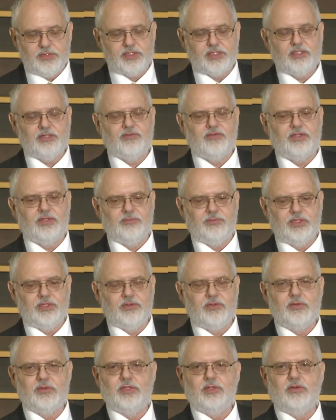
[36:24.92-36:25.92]
of
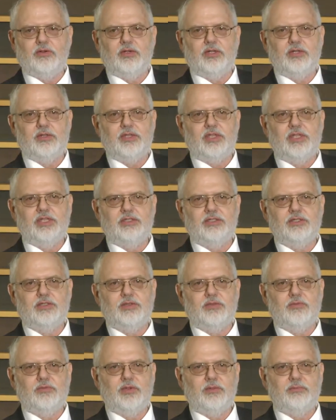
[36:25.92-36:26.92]
computers in
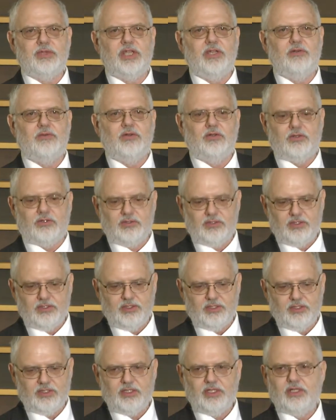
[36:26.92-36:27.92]
organizations was payroll
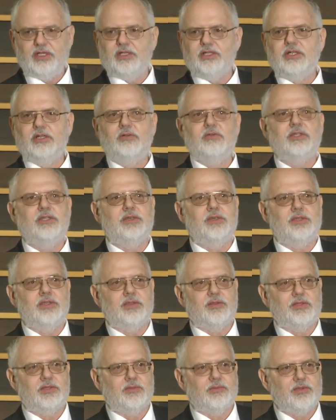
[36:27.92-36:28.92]
and accounting
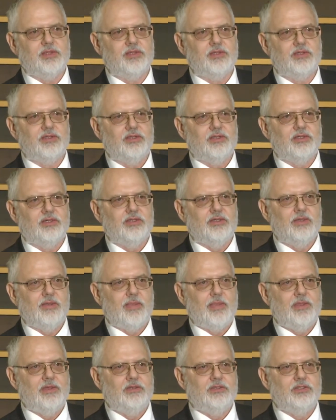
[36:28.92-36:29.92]
systems
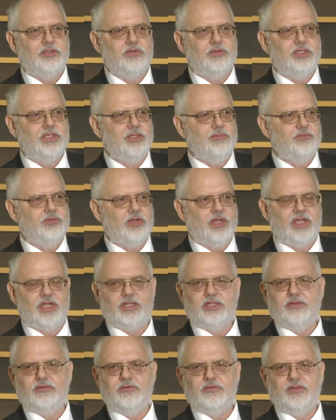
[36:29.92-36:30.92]
to keep
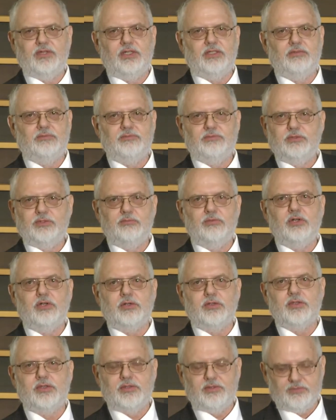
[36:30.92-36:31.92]
track of the
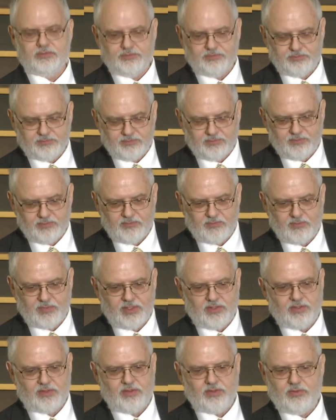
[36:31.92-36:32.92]
books.
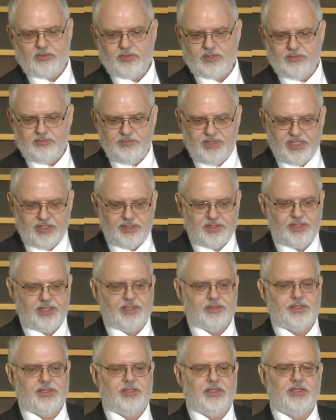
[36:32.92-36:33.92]
So it made
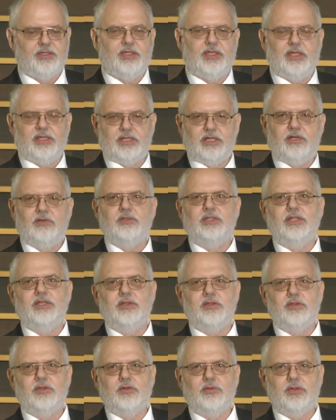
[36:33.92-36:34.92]
sense that the Accounting
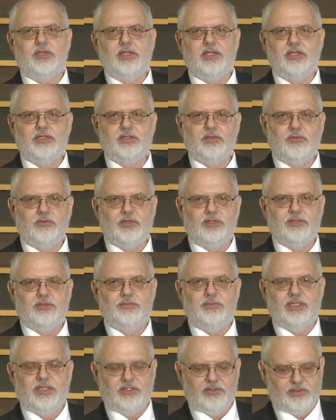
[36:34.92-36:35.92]
Association would
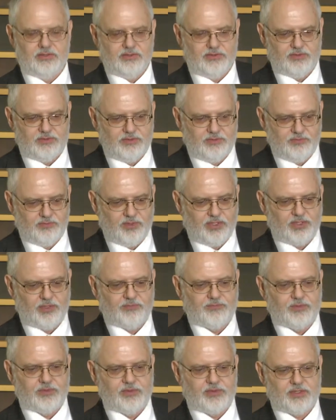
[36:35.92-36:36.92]
be one of the
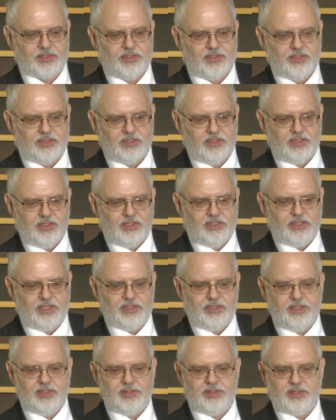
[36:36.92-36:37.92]
first.
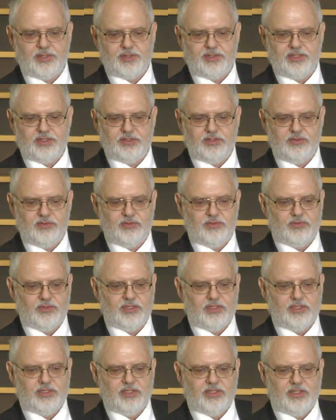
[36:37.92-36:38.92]
1962,
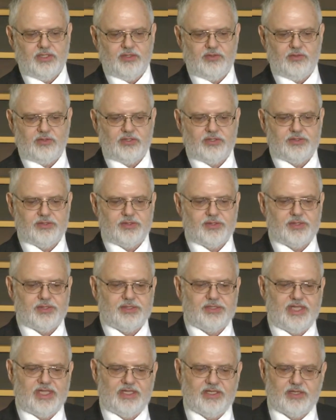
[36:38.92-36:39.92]
in order to
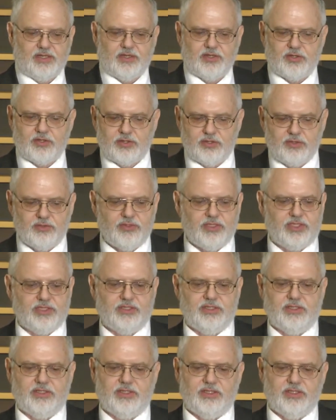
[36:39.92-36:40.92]
stay current,